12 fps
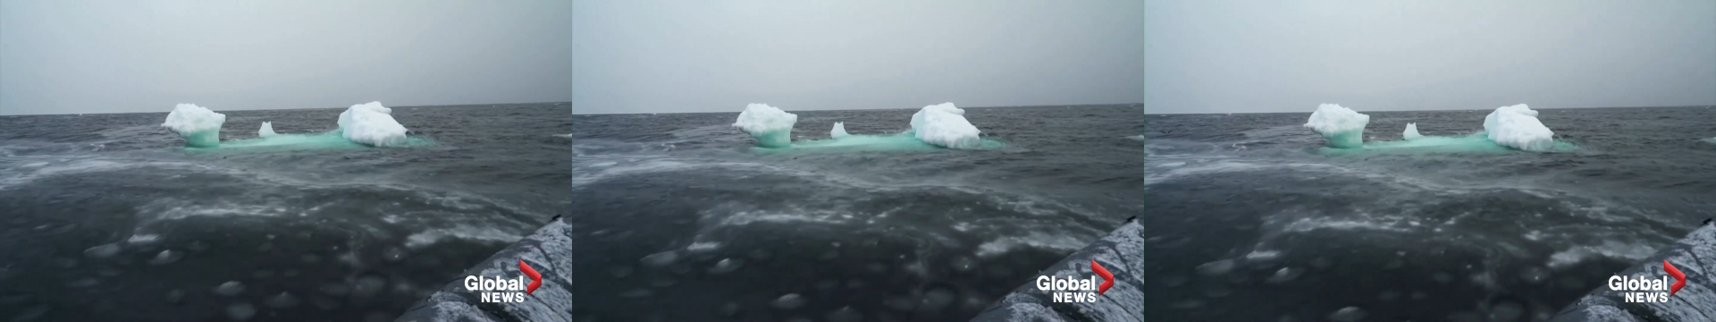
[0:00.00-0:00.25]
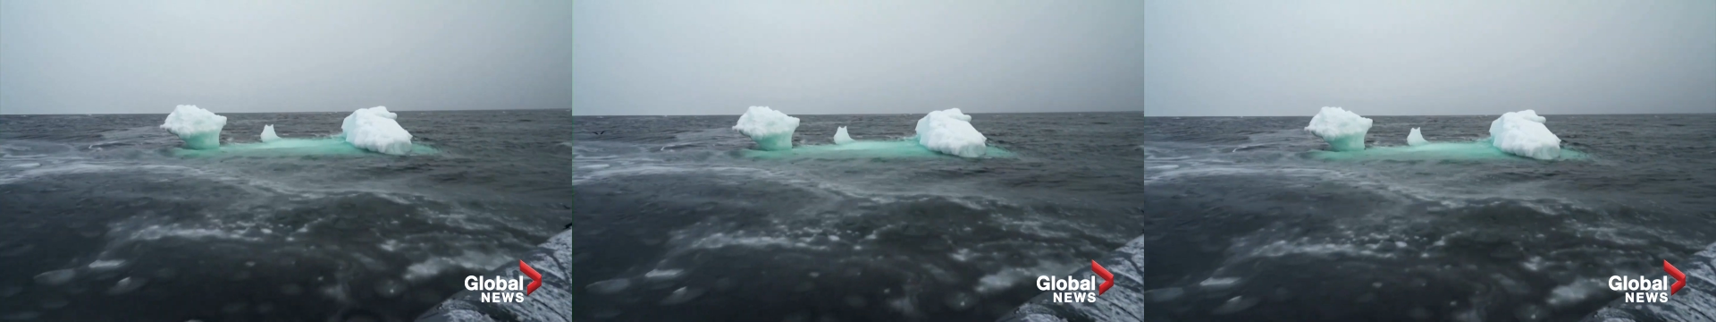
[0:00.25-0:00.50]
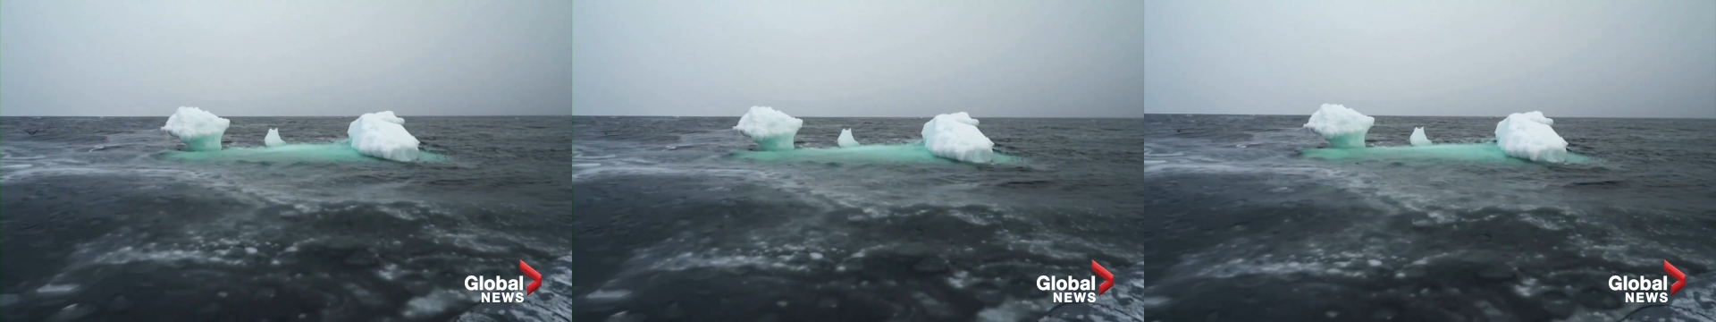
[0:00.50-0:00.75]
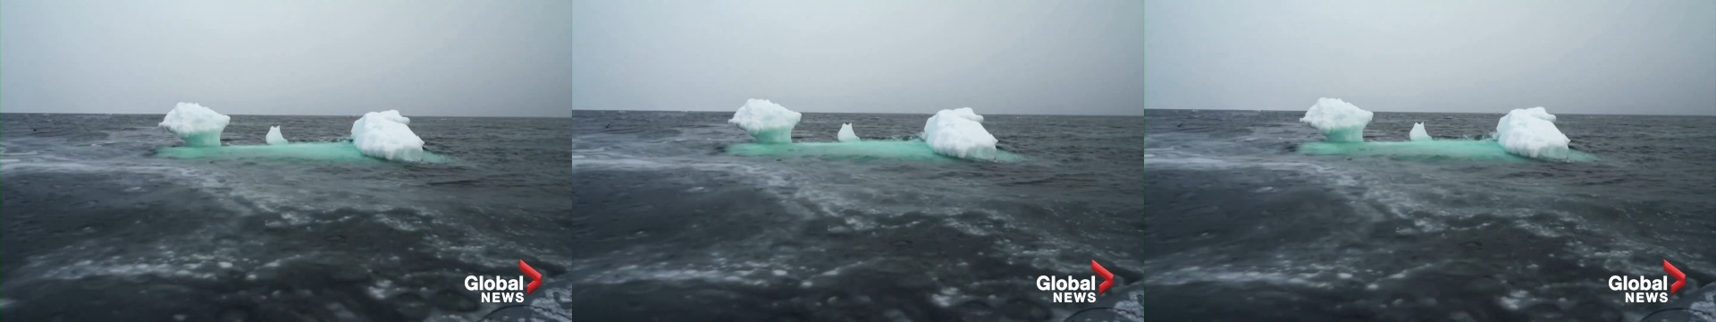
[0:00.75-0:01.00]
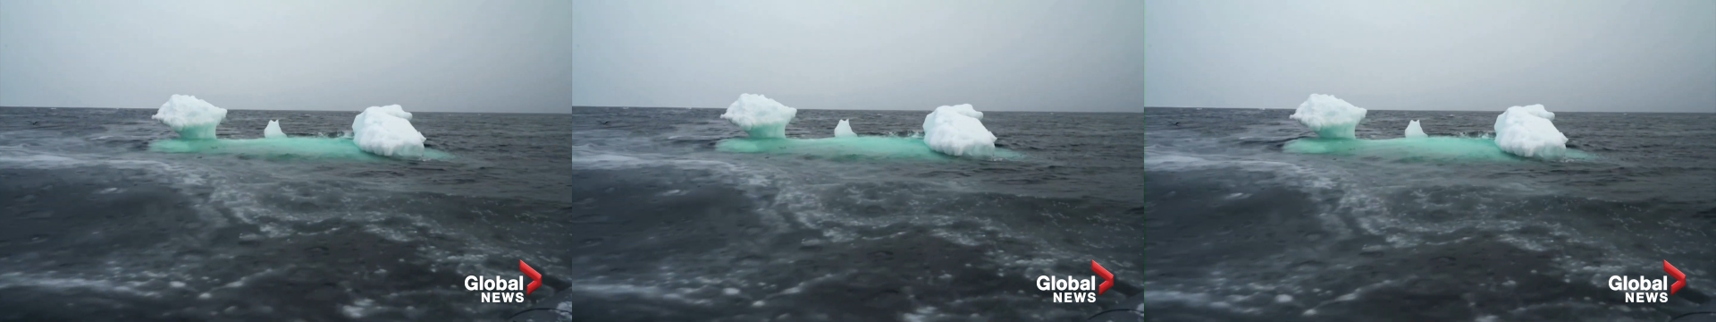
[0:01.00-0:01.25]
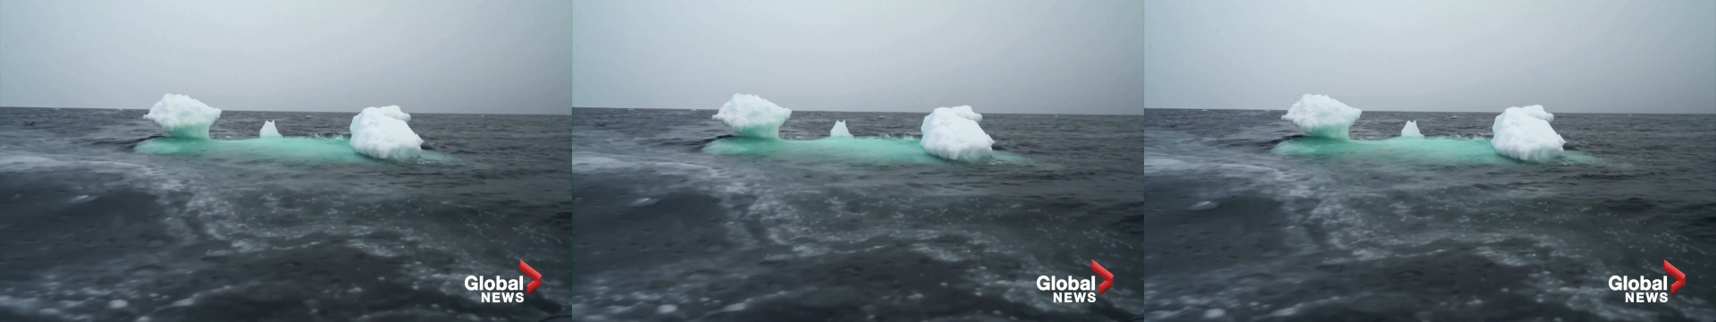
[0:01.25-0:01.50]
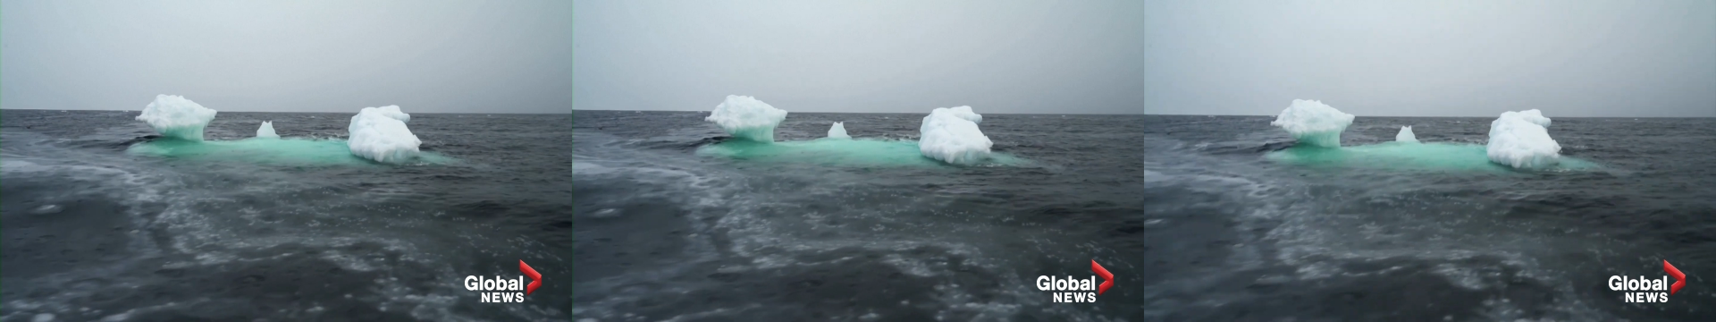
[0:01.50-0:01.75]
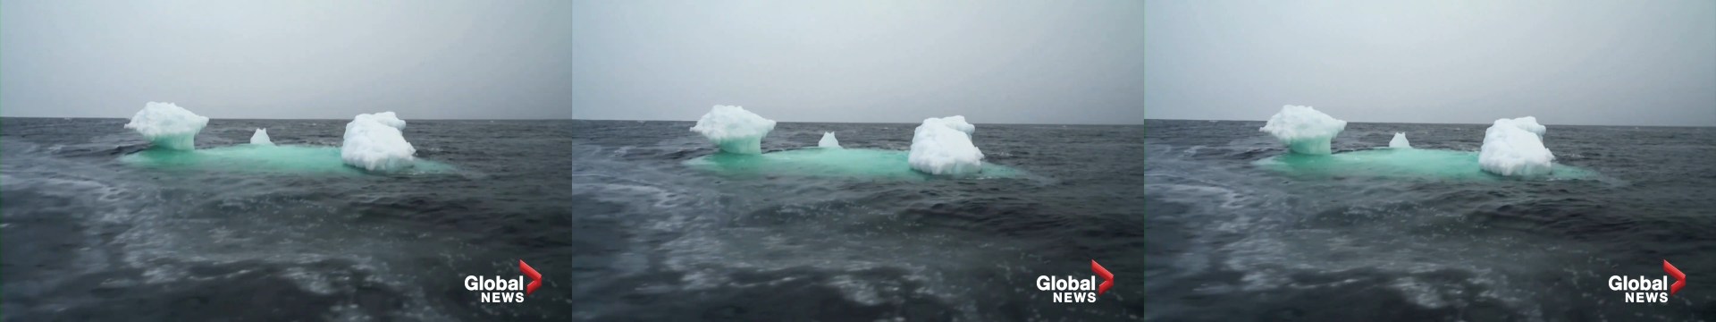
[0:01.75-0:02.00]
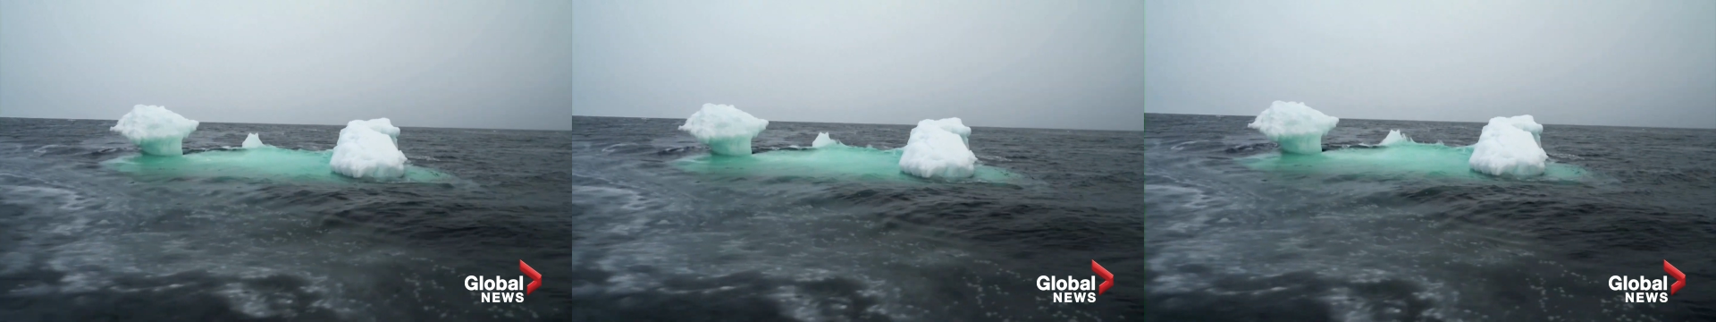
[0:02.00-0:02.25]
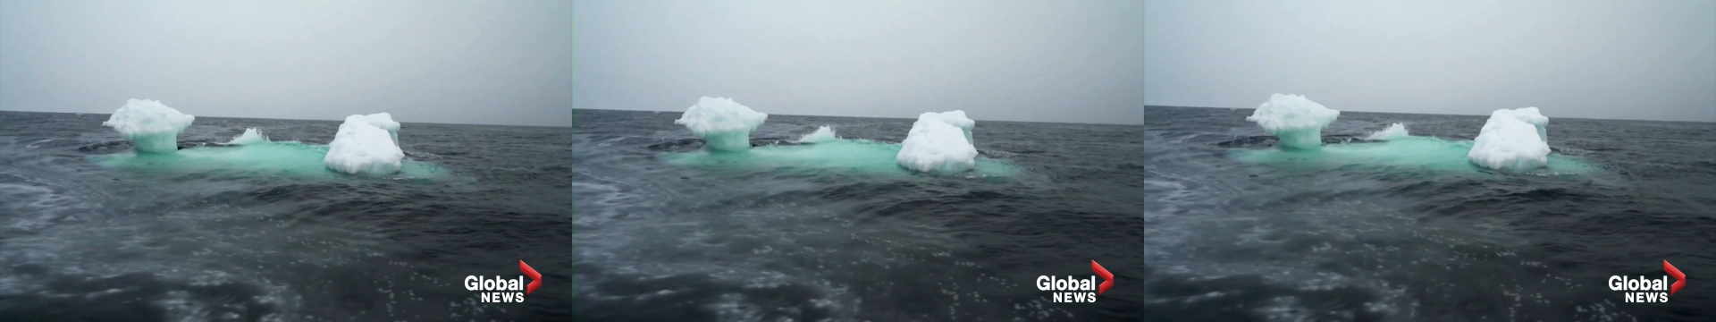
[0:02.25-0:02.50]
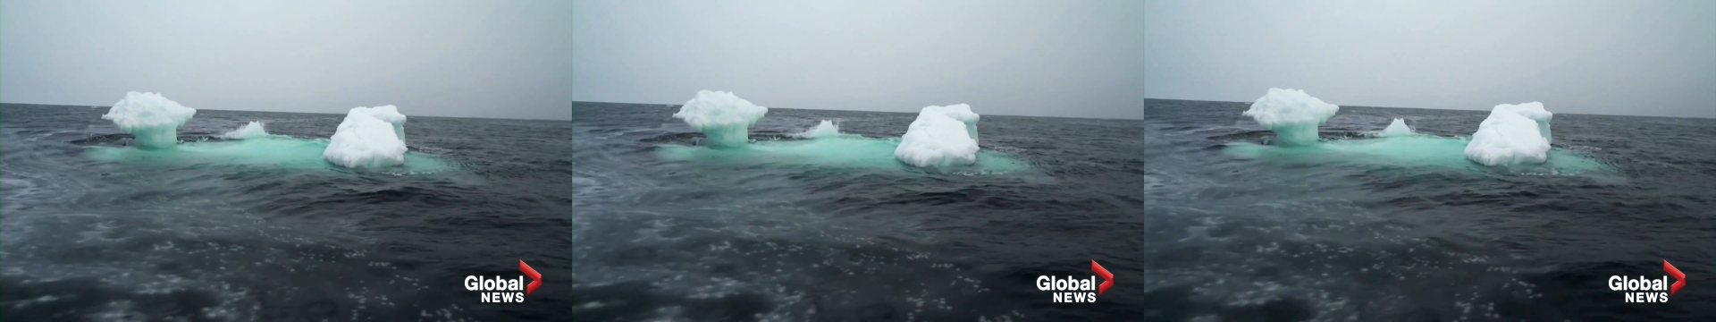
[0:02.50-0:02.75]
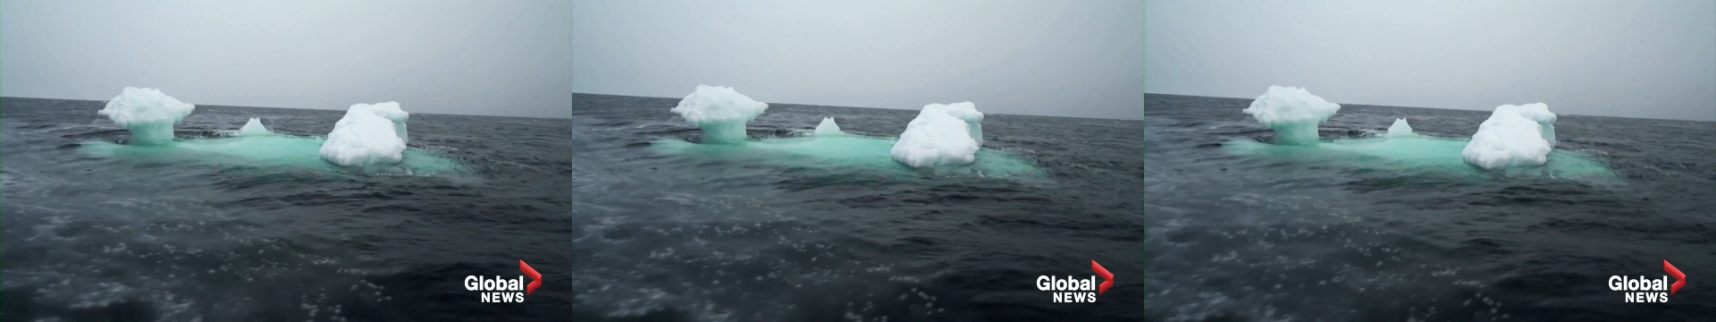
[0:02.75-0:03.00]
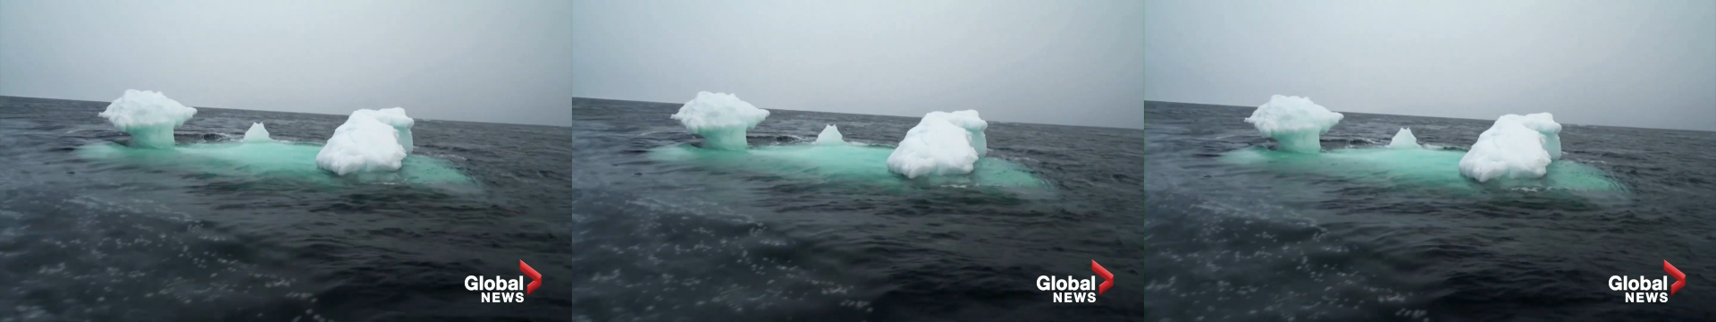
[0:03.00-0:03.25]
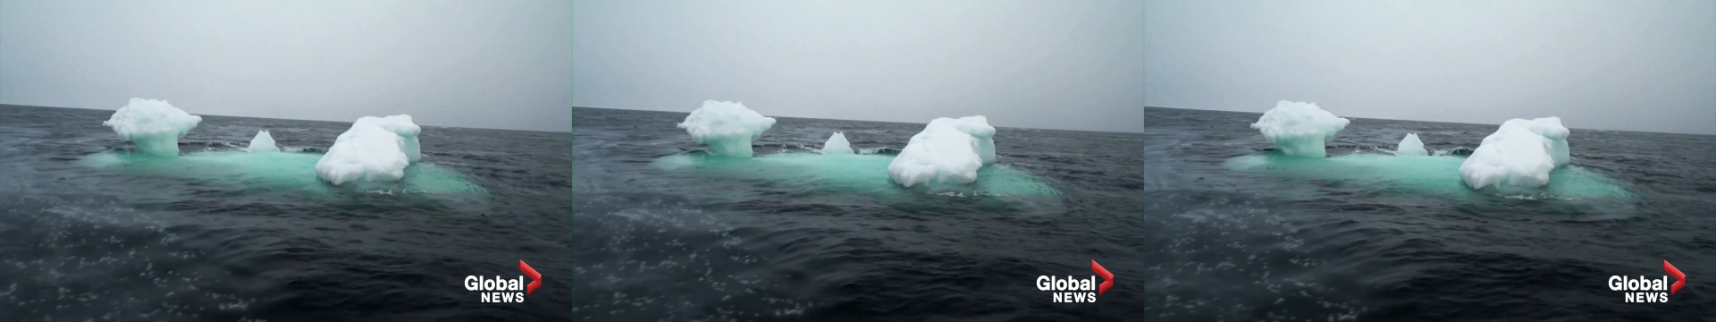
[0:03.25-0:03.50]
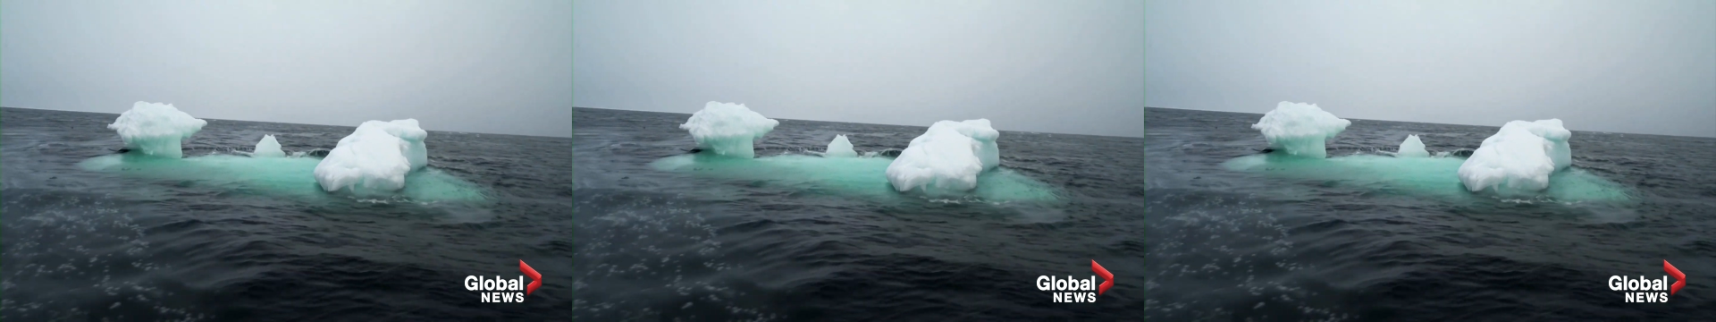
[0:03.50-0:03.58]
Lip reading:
[unreadable: no face in view]